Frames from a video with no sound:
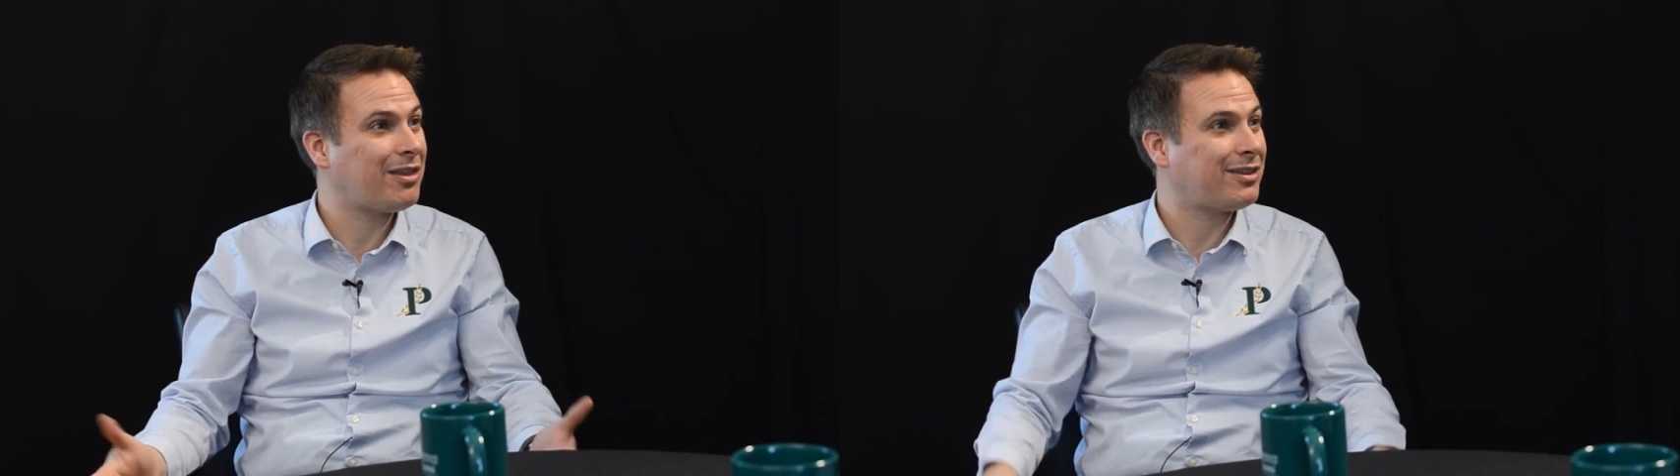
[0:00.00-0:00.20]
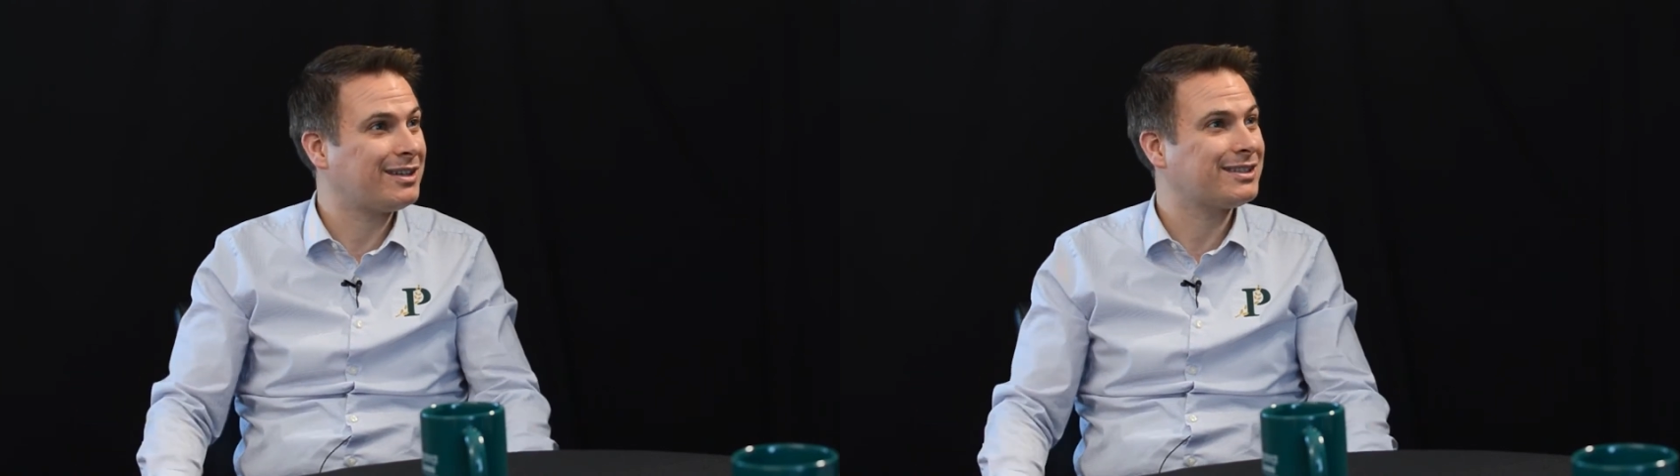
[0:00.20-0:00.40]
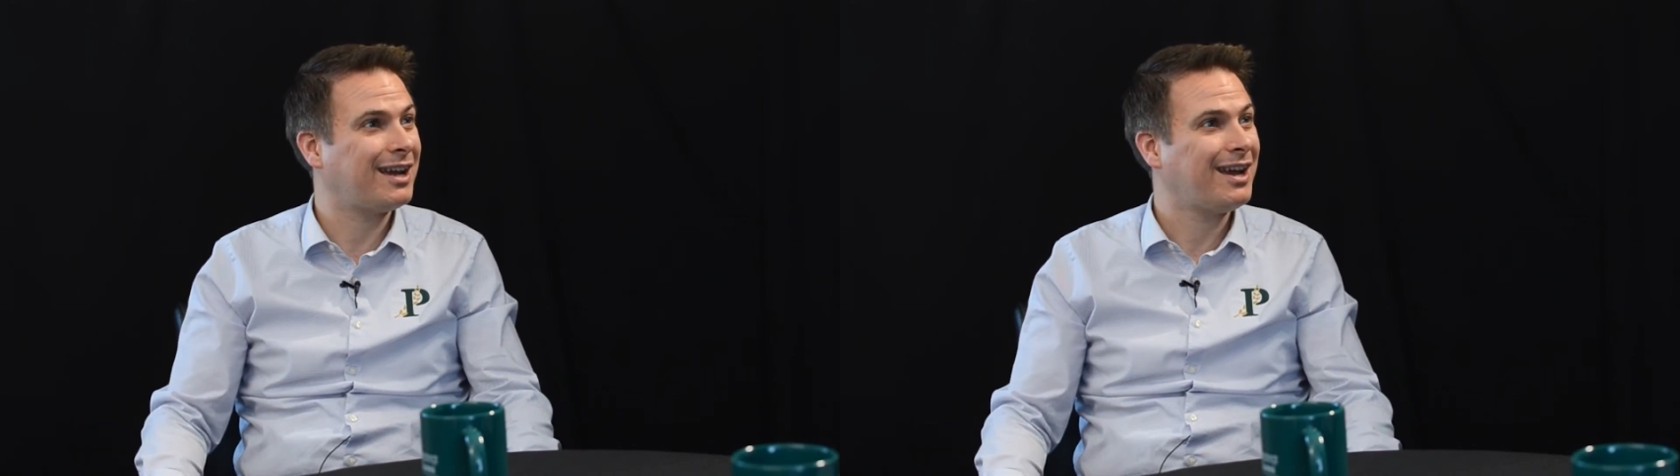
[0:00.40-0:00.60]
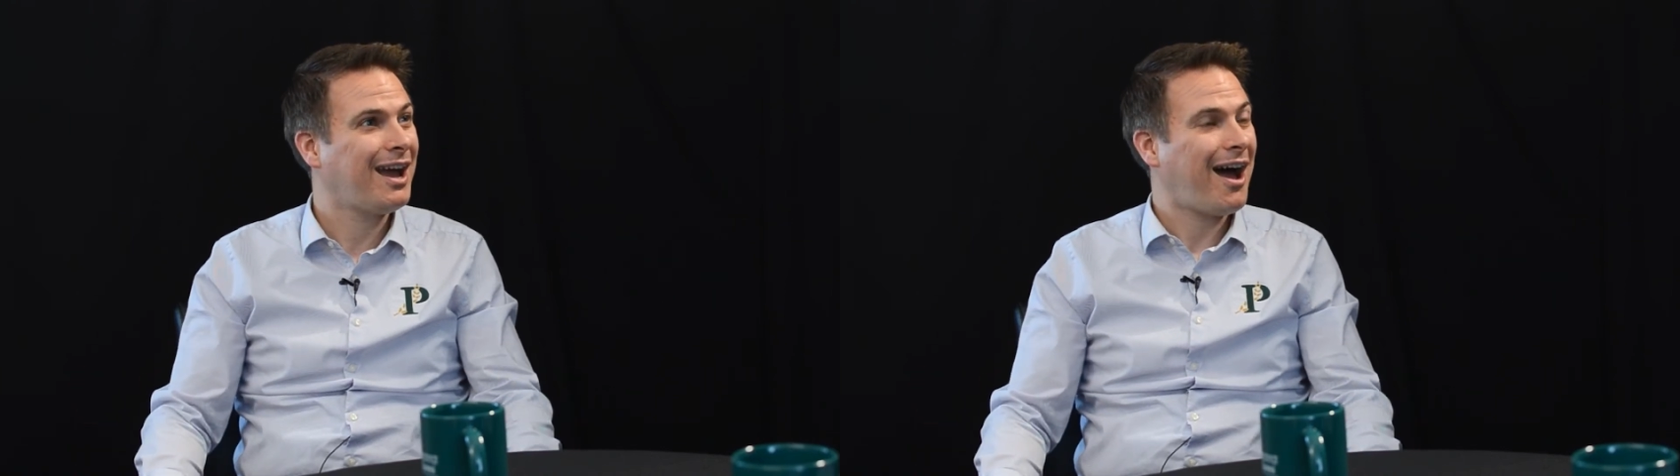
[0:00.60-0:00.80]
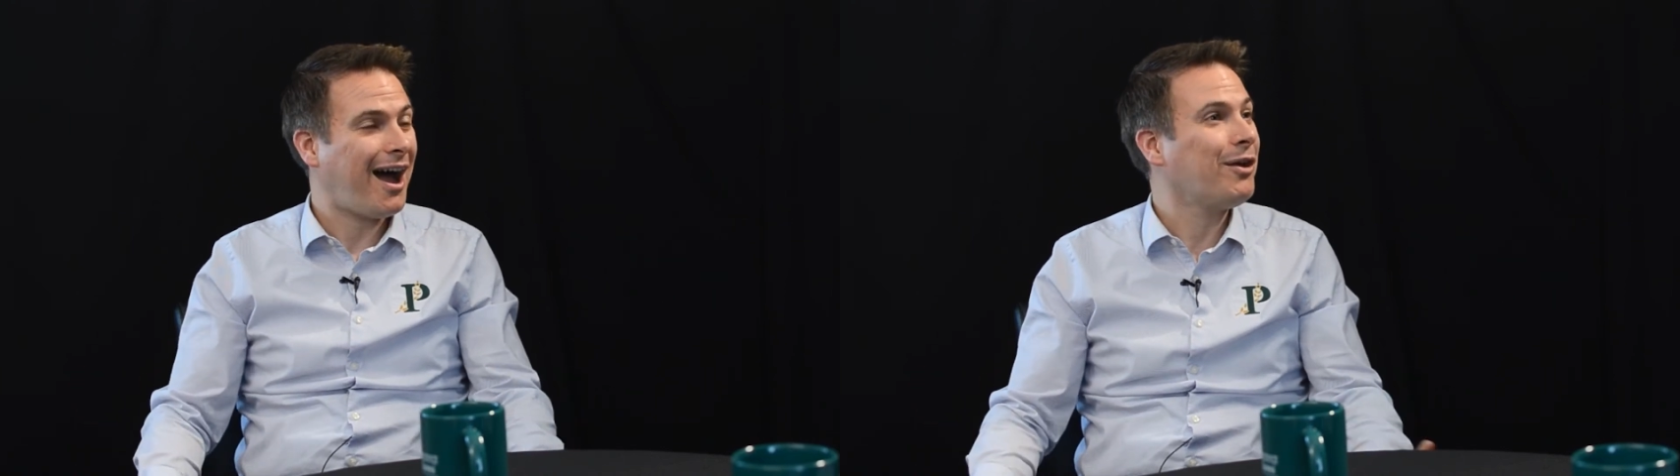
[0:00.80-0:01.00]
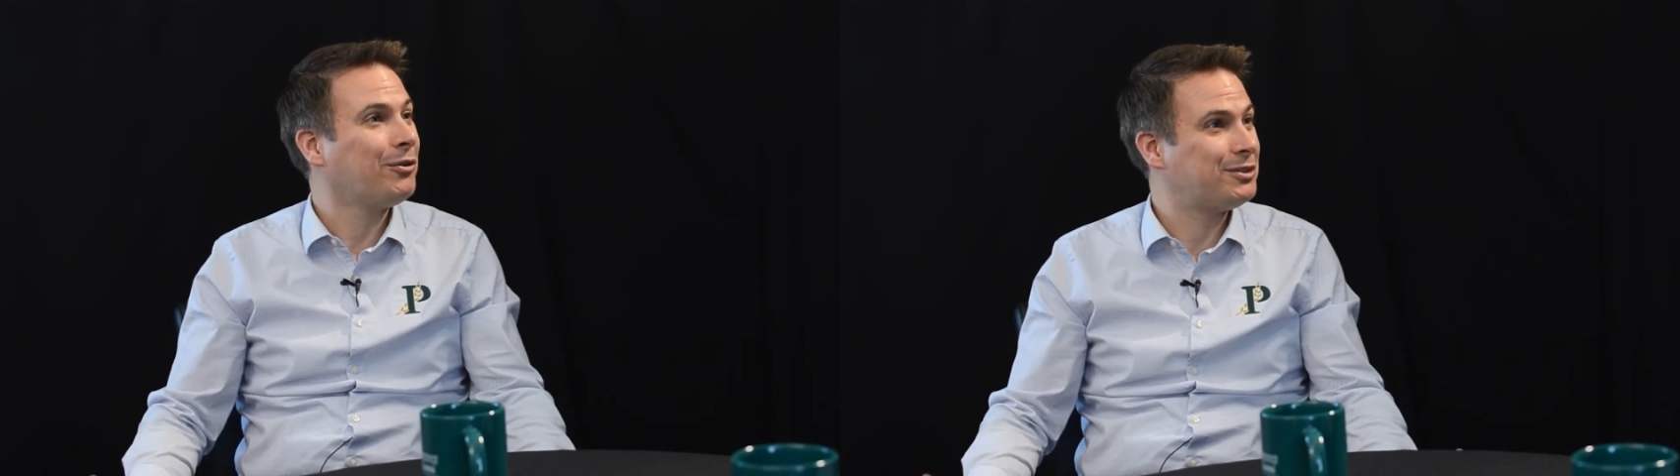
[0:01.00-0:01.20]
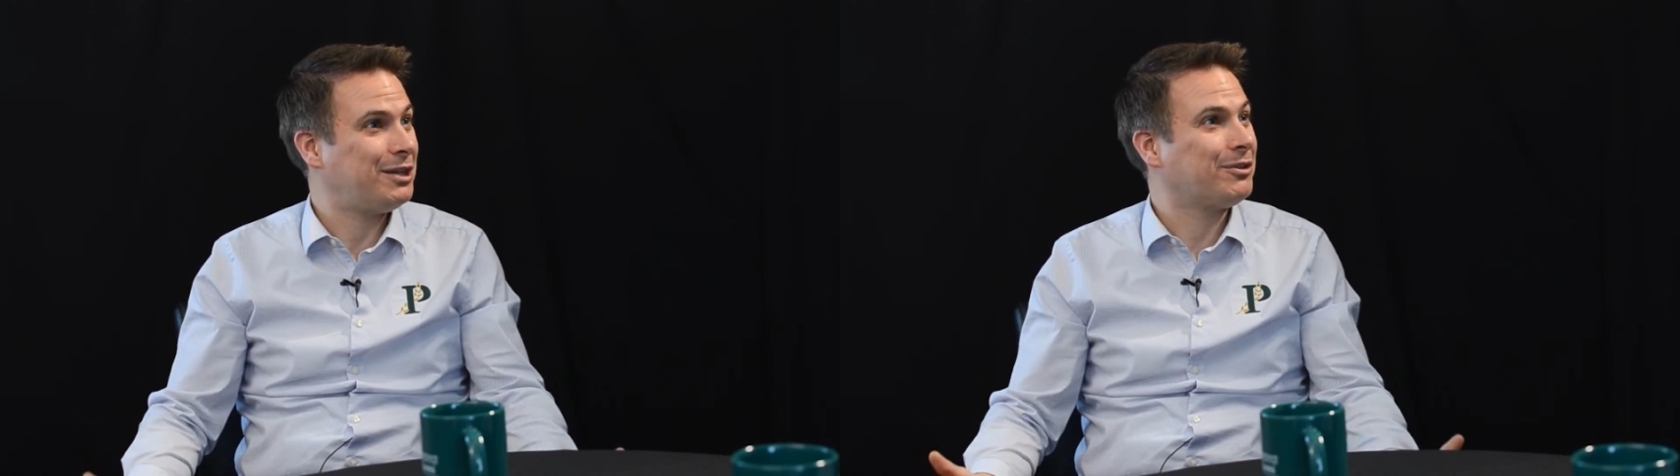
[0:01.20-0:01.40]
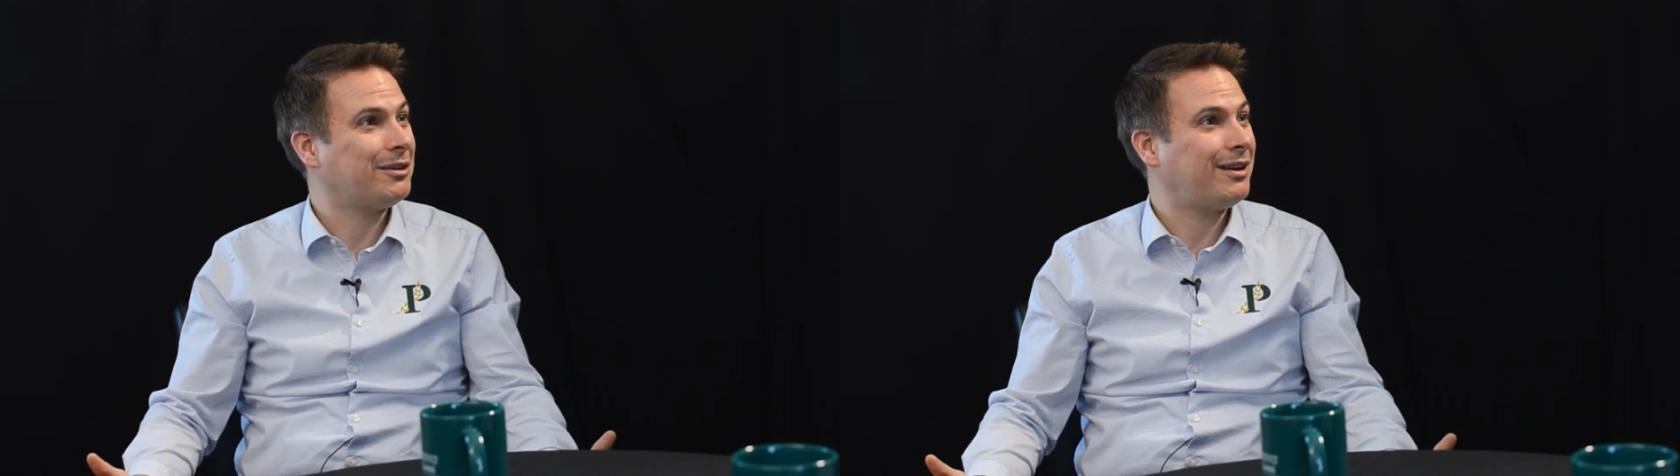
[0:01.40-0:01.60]
the things that I hold
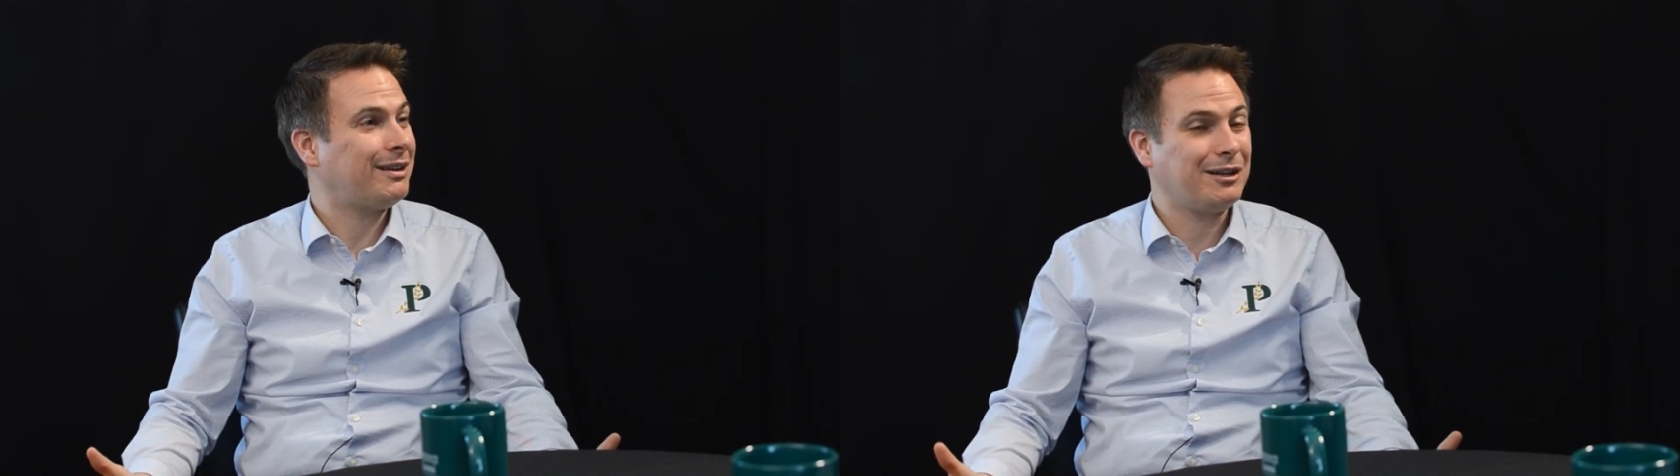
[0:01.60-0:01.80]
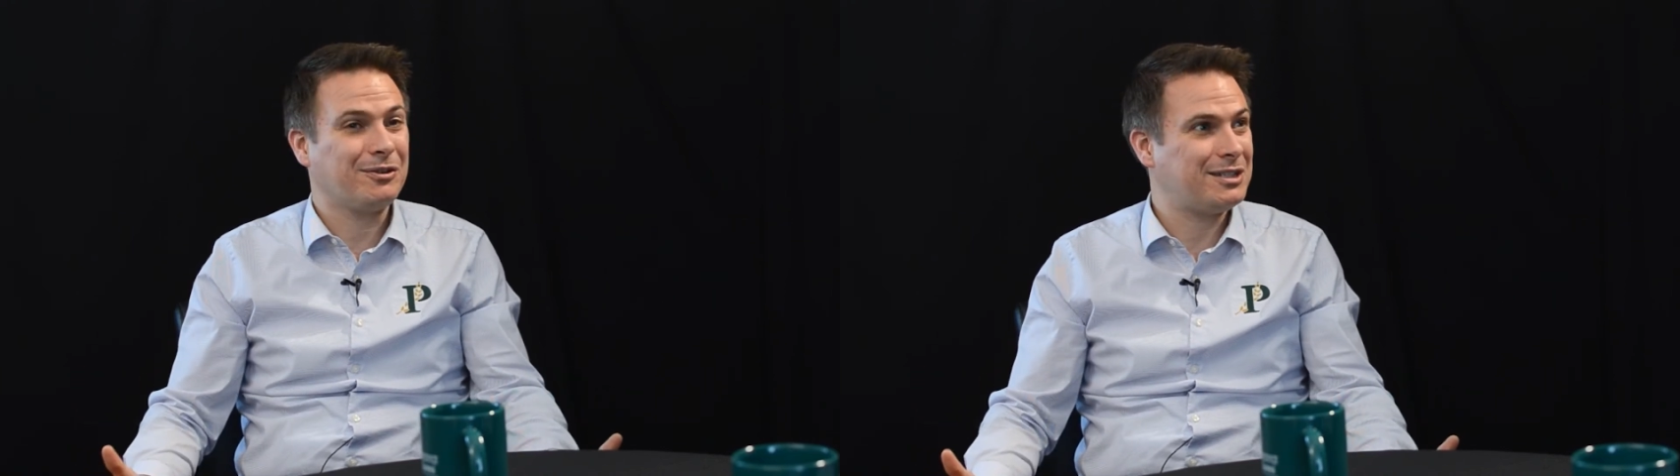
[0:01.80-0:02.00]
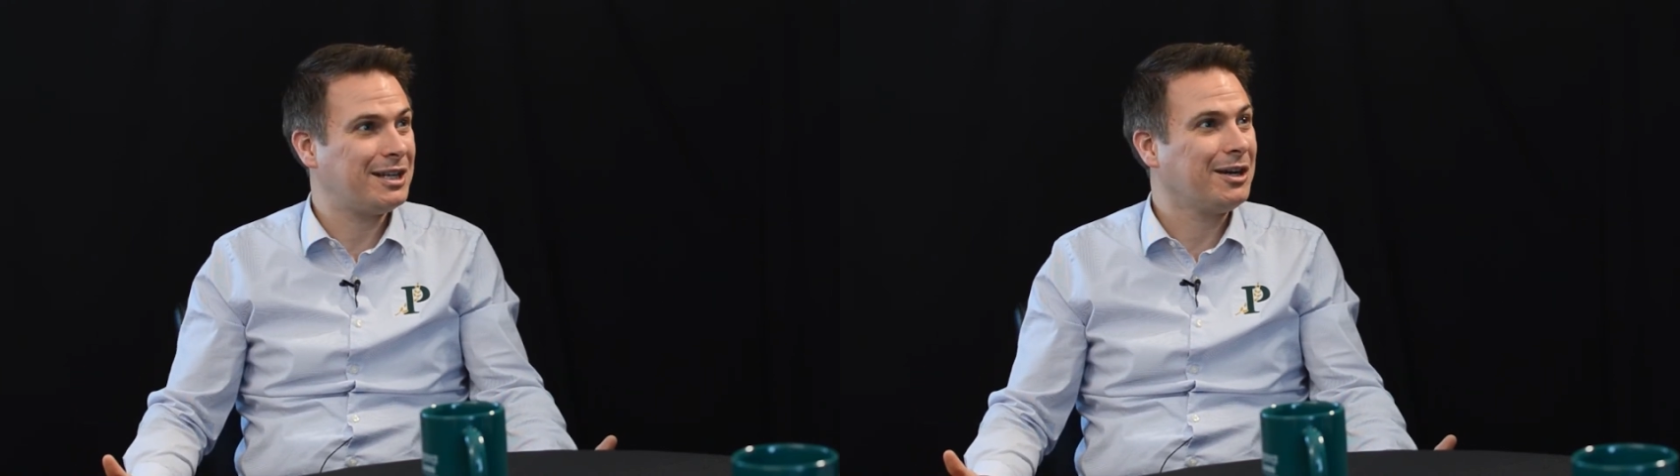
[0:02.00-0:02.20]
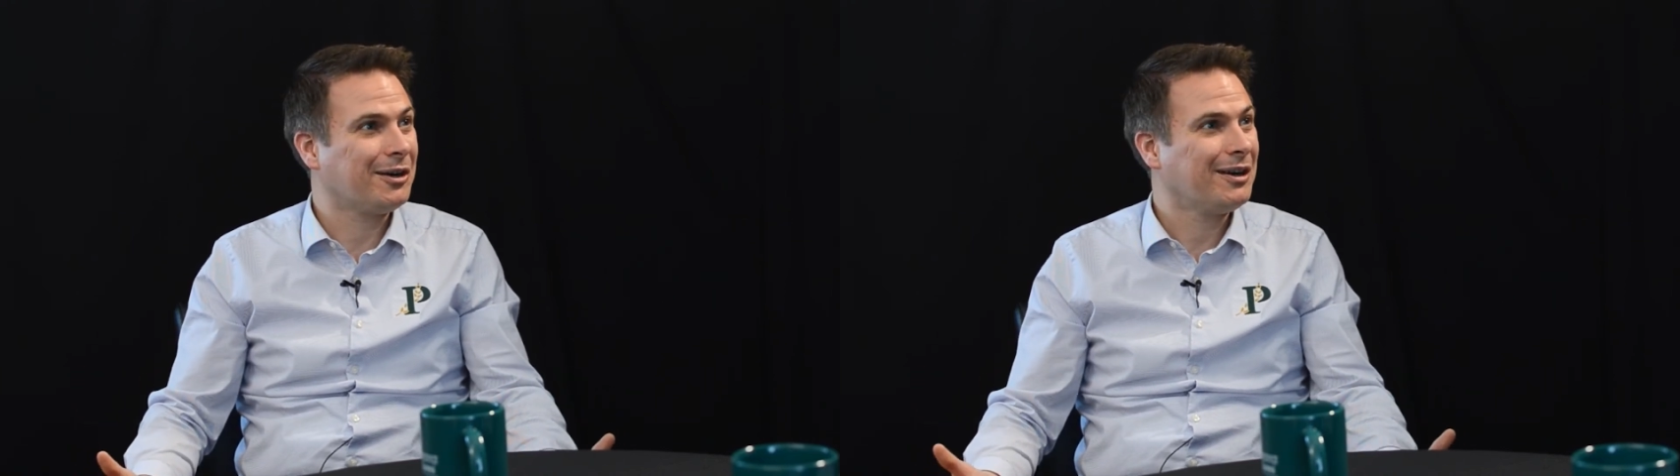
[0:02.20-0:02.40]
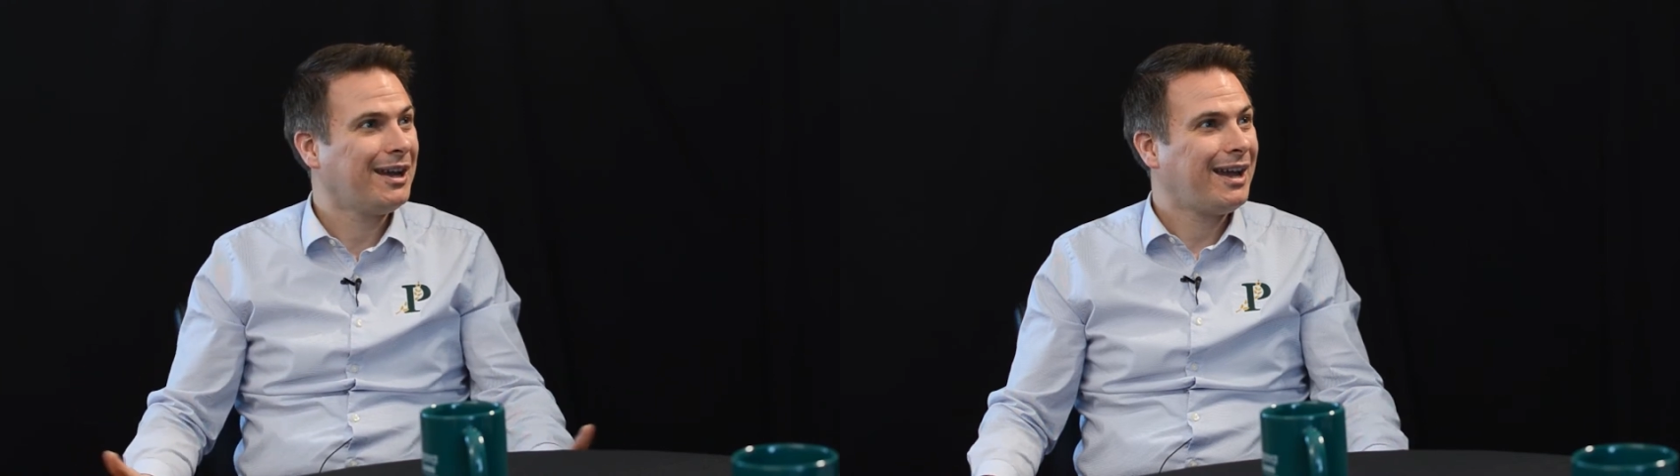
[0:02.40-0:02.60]
near and dear.